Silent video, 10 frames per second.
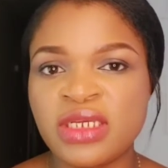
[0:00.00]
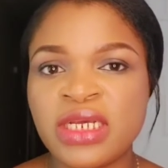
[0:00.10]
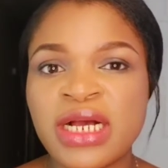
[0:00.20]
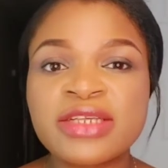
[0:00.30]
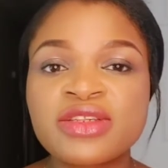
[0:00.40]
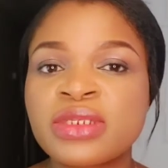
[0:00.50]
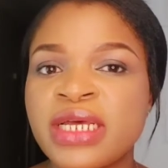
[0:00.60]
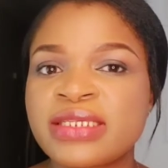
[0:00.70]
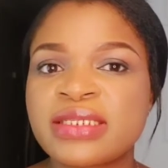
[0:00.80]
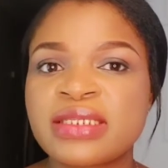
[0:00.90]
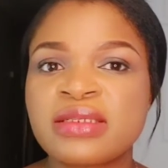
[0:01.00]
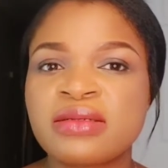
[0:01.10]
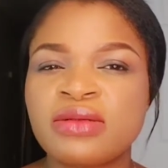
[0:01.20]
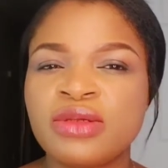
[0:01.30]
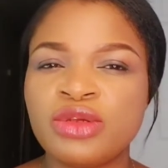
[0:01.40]
As soon as
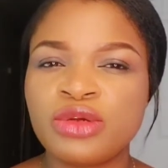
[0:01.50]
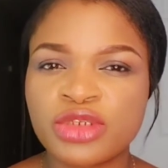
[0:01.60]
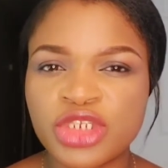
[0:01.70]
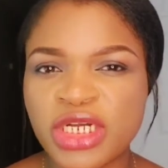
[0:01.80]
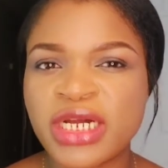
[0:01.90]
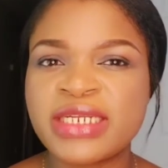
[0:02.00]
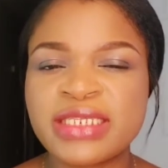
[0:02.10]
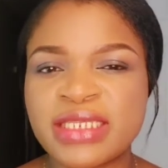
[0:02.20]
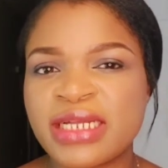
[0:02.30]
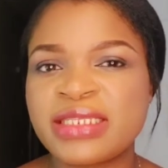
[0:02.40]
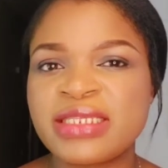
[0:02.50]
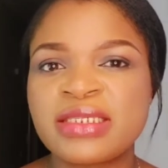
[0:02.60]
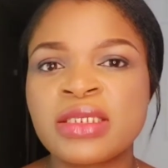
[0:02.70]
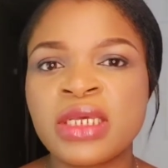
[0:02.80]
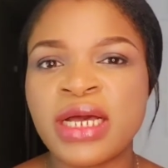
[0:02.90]
your child starts
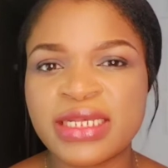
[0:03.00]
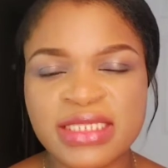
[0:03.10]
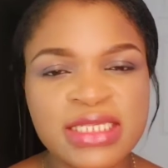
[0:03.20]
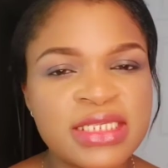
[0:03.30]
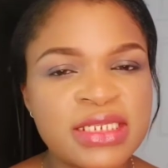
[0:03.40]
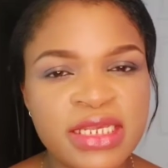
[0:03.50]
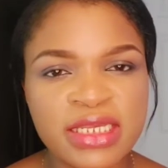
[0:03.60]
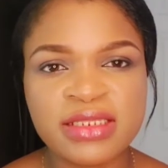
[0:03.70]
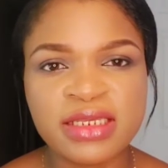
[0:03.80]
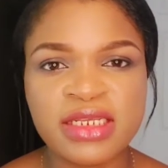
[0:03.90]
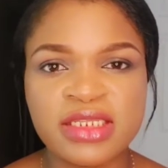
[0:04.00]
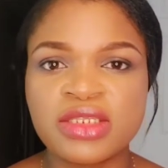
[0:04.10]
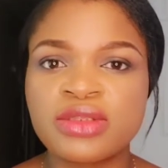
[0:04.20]
accessing the internet,